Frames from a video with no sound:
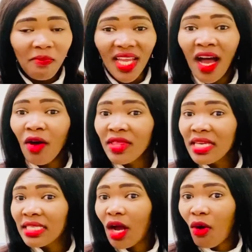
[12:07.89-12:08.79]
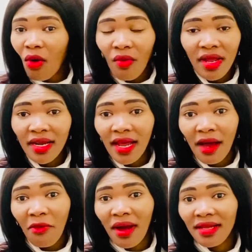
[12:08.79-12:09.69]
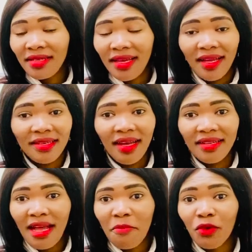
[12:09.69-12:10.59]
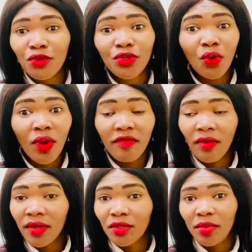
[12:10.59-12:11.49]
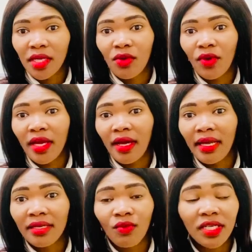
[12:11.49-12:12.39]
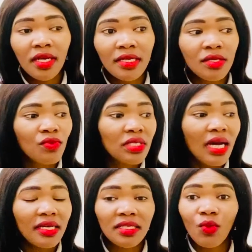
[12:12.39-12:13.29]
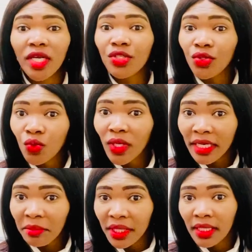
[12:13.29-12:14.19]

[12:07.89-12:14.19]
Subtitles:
how things are going now. I'm not sure if I want to be a lawyer. And he would ask, what do you want to be